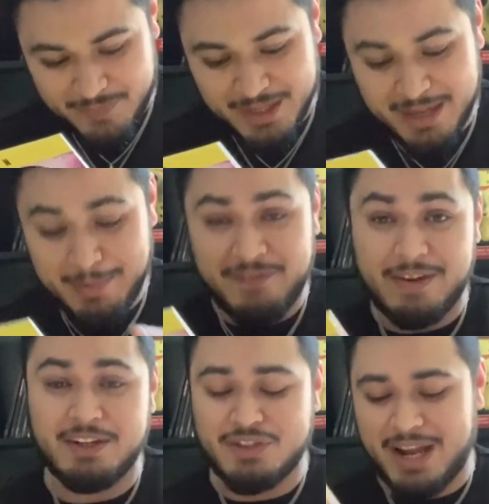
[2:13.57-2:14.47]
My
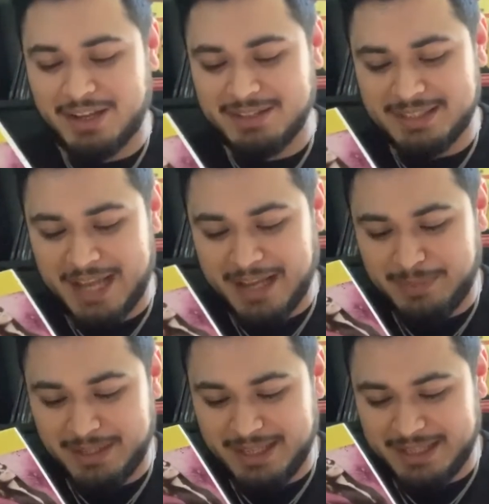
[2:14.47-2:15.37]
favorite track on side
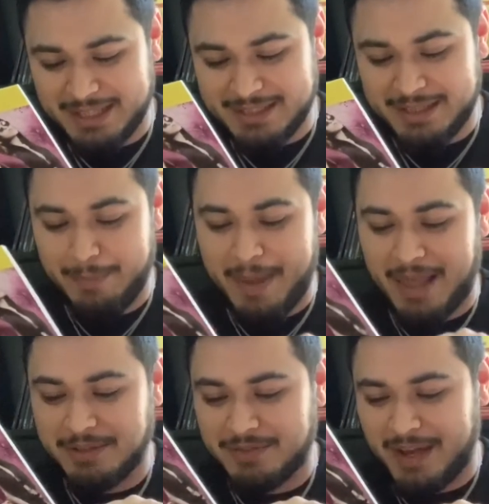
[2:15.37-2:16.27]
B is the
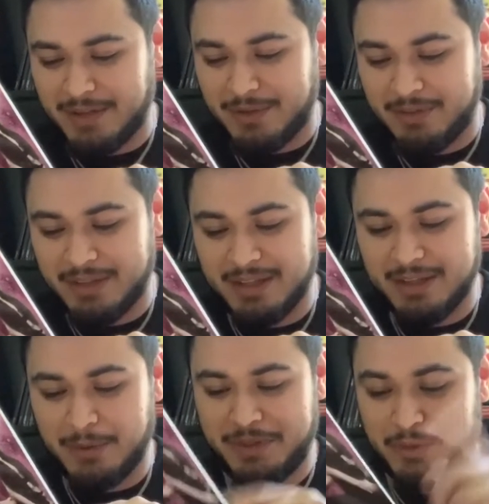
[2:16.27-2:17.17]
Bellows Final,
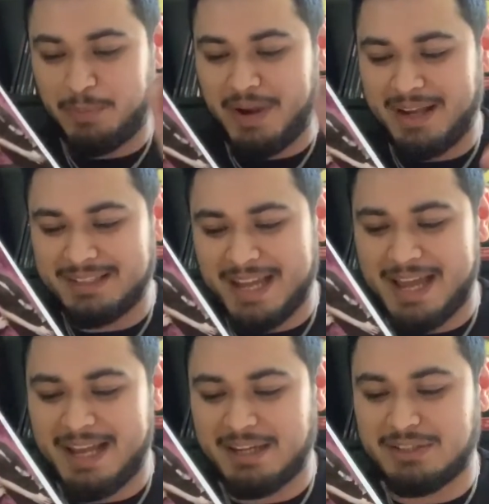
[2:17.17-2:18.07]
where they do Price
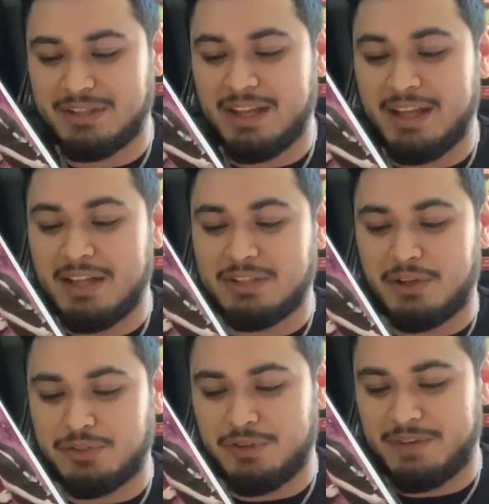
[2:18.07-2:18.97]
Tag,
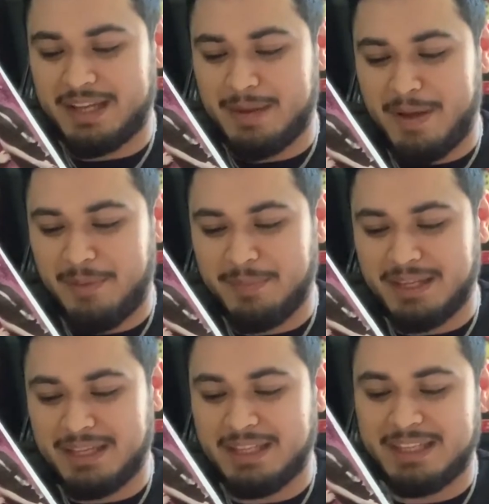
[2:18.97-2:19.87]
Don't You Forget About
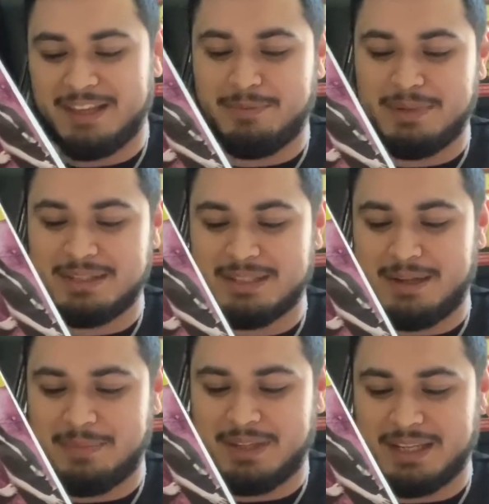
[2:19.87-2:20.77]
Me, Give Me
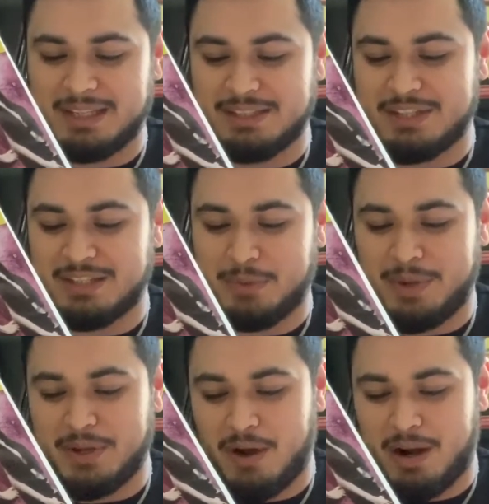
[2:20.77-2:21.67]
Something, Just the Way
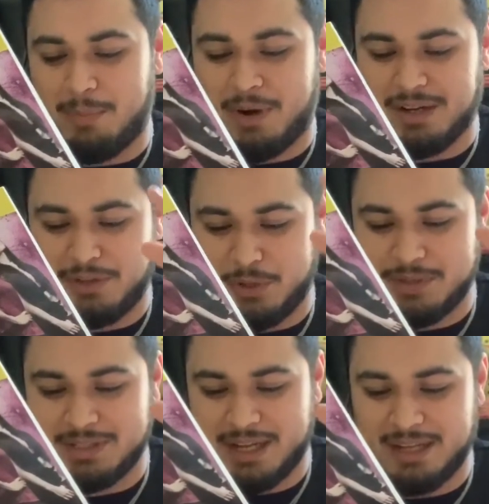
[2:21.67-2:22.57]
You Are, Party in the
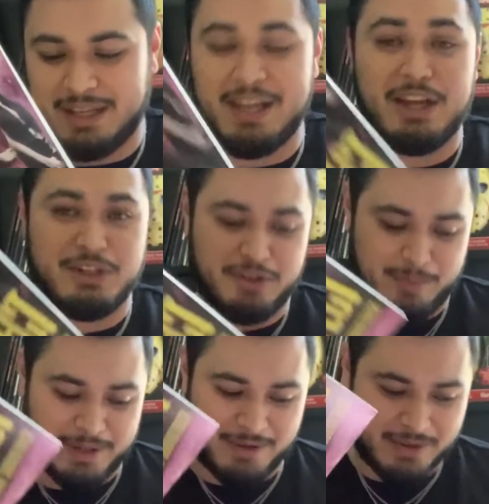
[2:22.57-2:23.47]
USA, Turn the
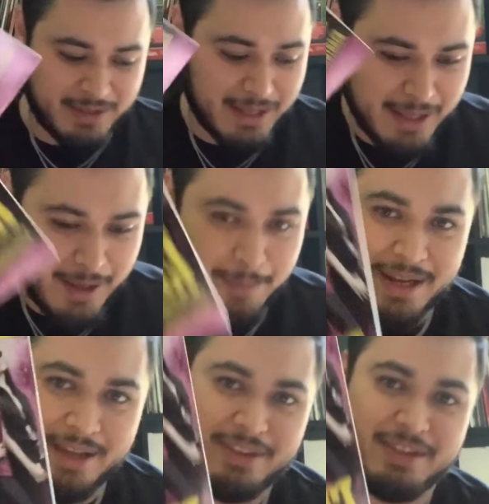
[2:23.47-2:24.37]
Beat Around. But
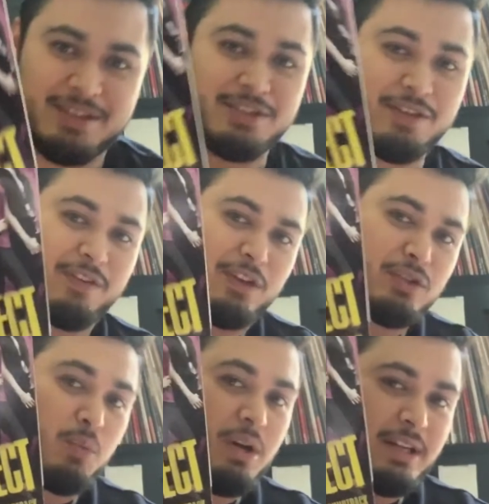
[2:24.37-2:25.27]
yeah, this is the first one.